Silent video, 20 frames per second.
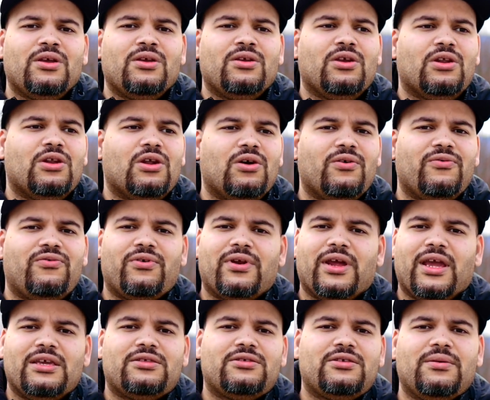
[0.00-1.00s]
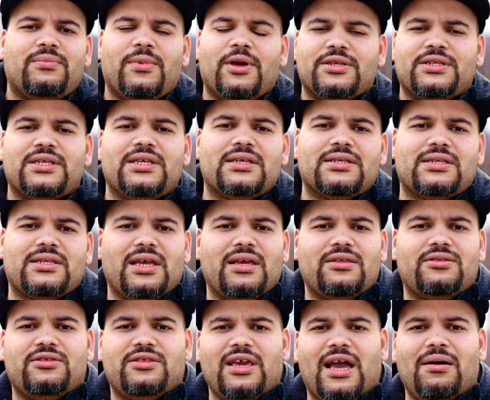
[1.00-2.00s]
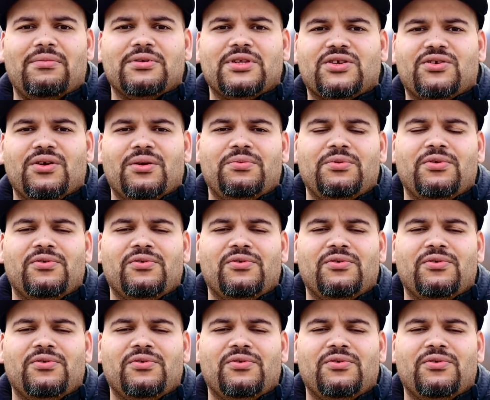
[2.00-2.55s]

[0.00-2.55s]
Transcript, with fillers: you know, from HTML, CSS, JavaScript,